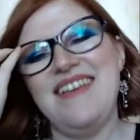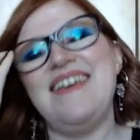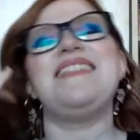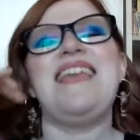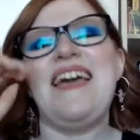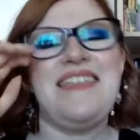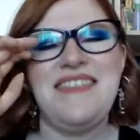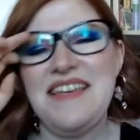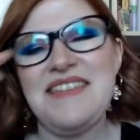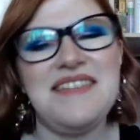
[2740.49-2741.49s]
And like
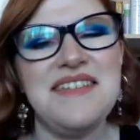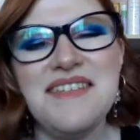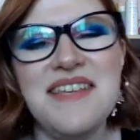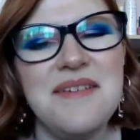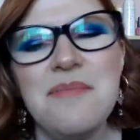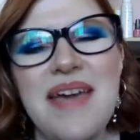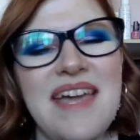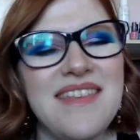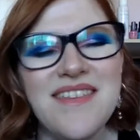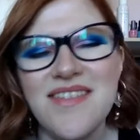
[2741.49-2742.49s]
they
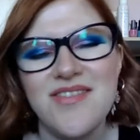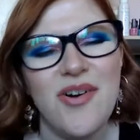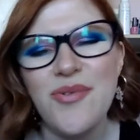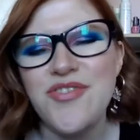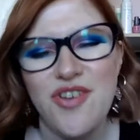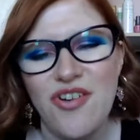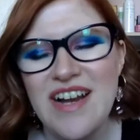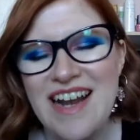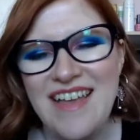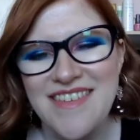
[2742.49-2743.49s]
make those
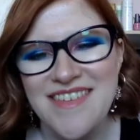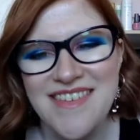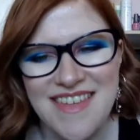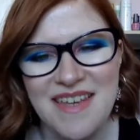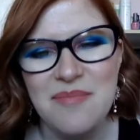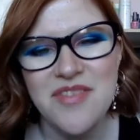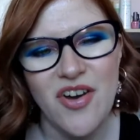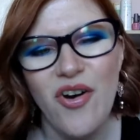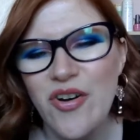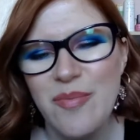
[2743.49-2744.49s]
storylines seem
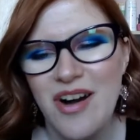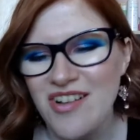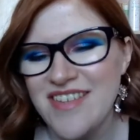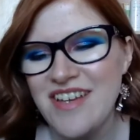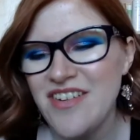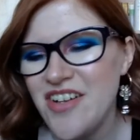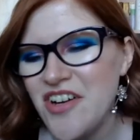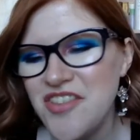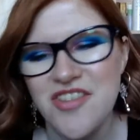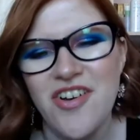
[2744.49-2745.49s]
normal. They're
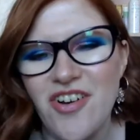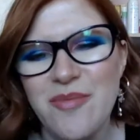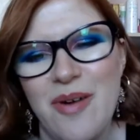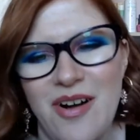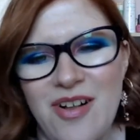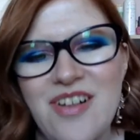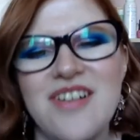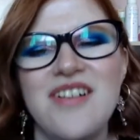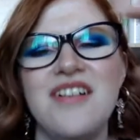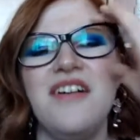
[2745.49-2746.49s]
not normal.